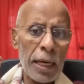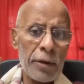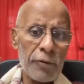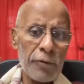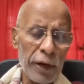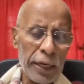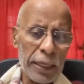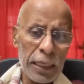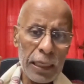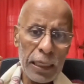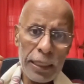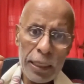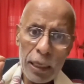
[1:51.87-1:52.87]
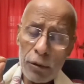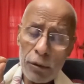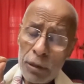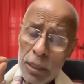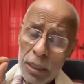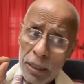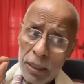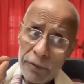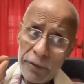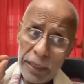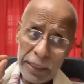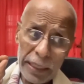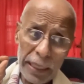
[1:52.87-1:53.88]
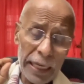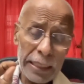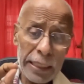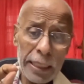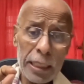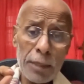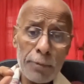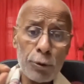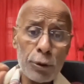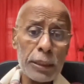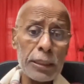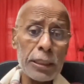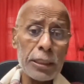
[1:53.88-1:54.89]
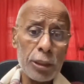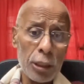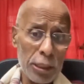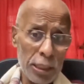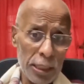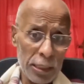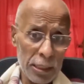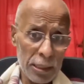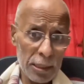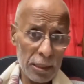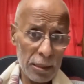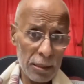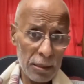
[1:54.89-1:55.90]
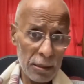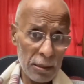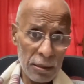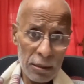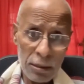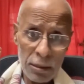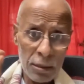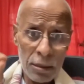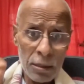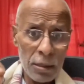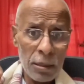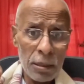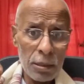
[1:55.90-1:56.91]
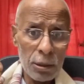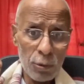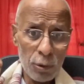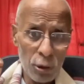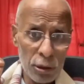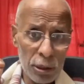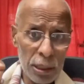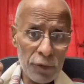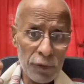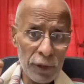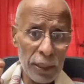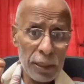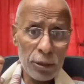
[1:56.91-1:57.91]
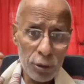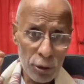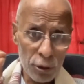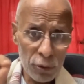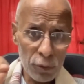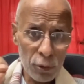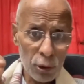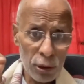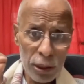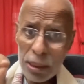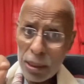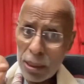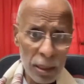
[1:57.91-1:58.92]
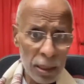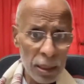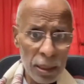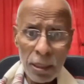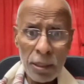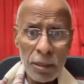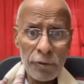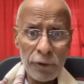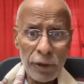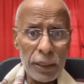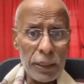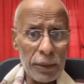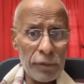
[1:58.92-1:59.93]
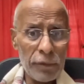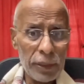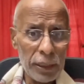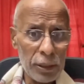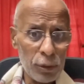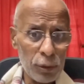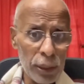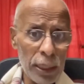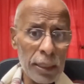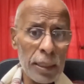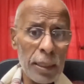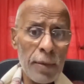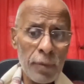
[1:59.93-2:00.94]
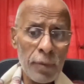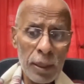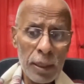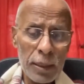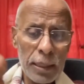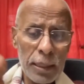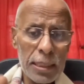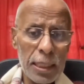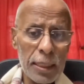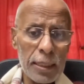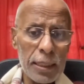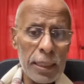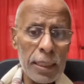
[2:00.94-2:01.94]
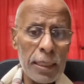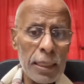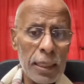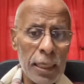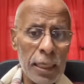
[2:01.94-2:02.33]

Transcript: And finally, now we are candidly putting the choices. You want this? Fine. You don't want this? Fine. We can do that. These are the